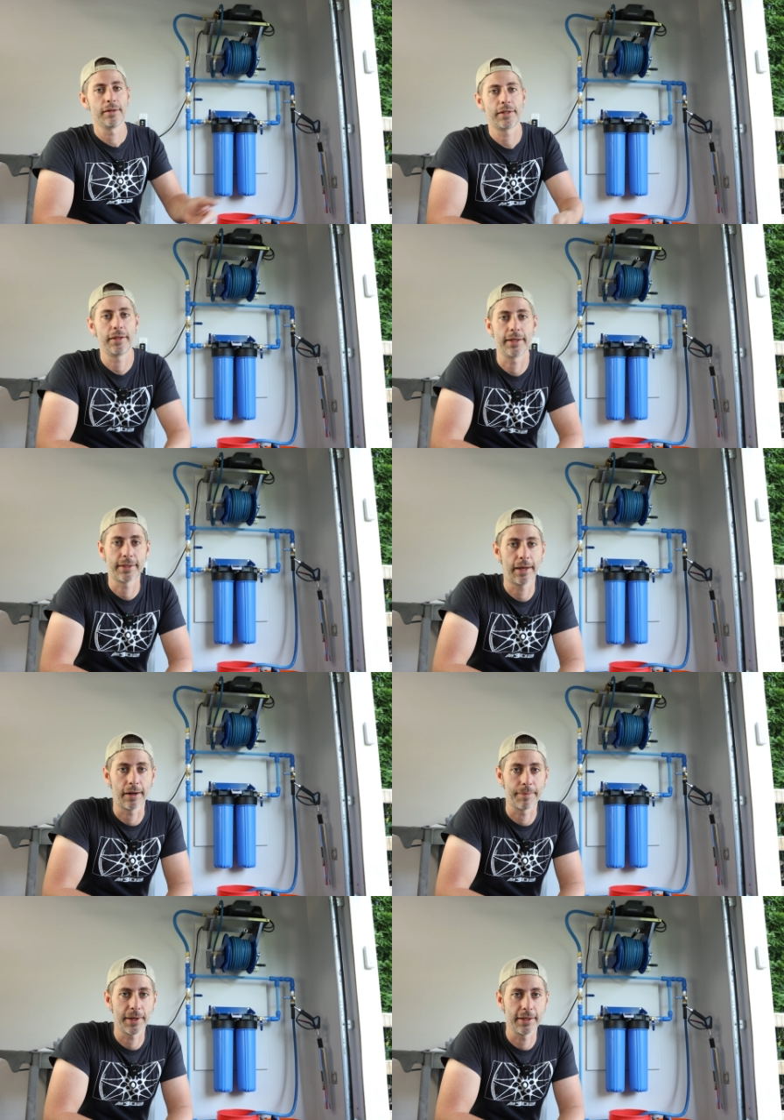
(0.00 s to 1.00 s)
to this
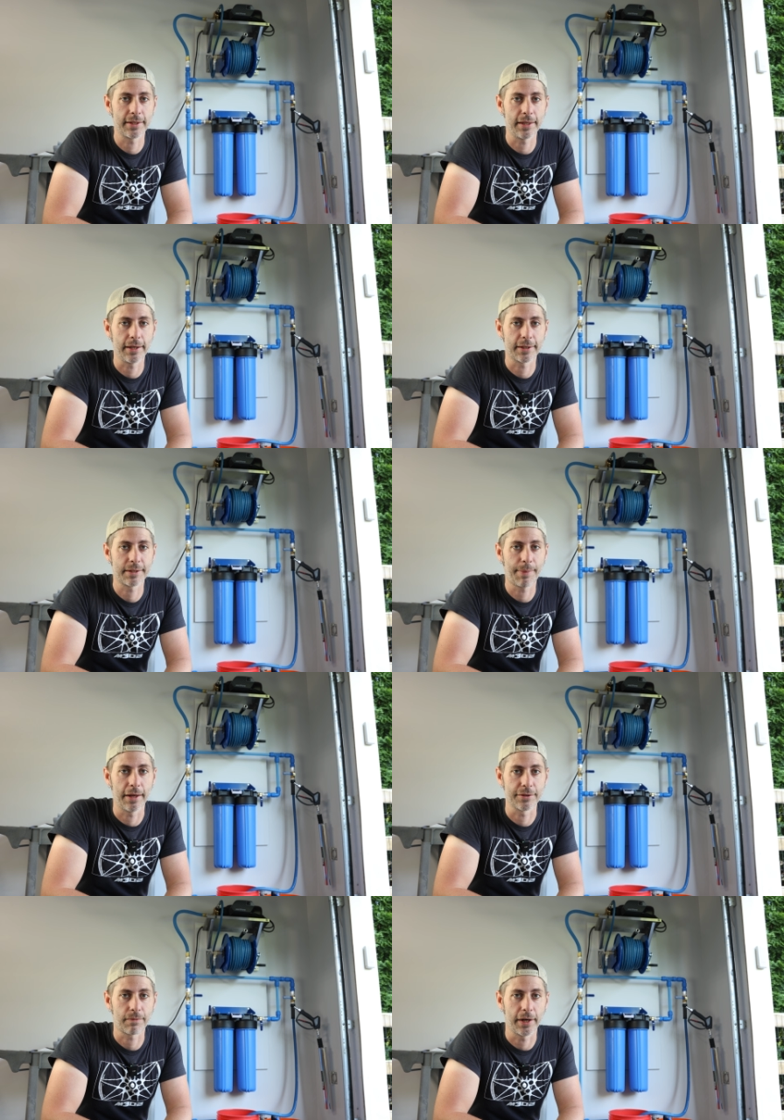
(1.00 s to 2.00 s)
setup is the
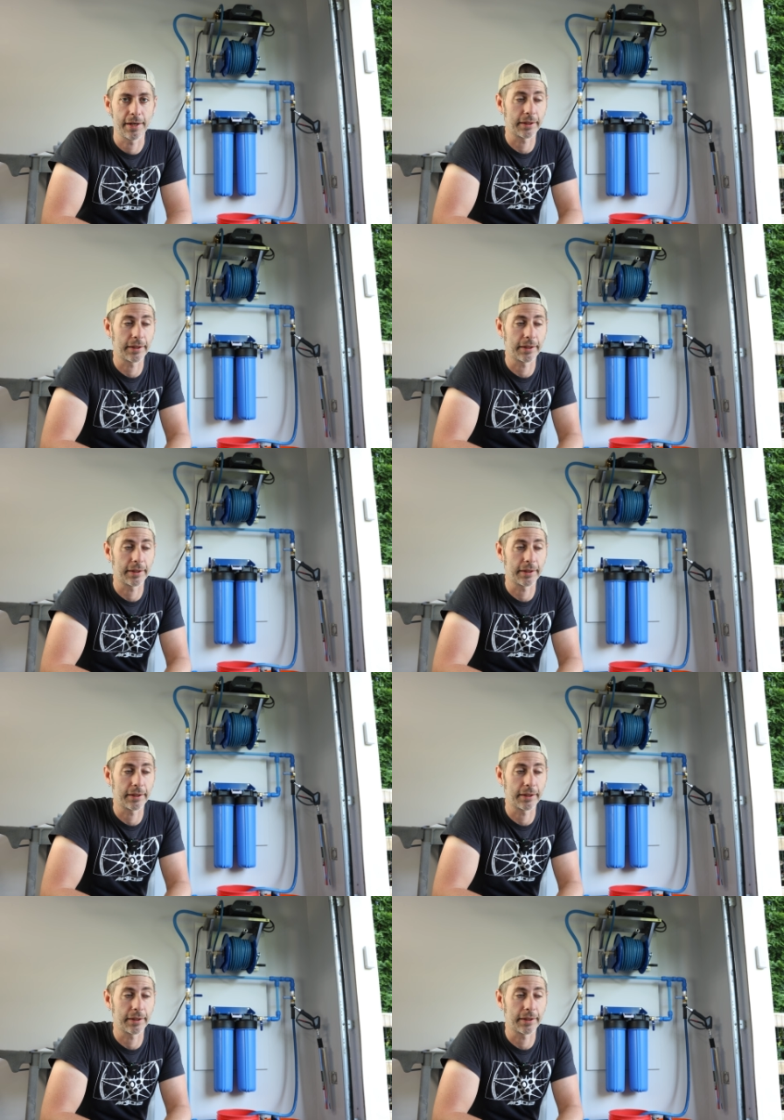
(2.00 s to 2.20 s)
expense, right?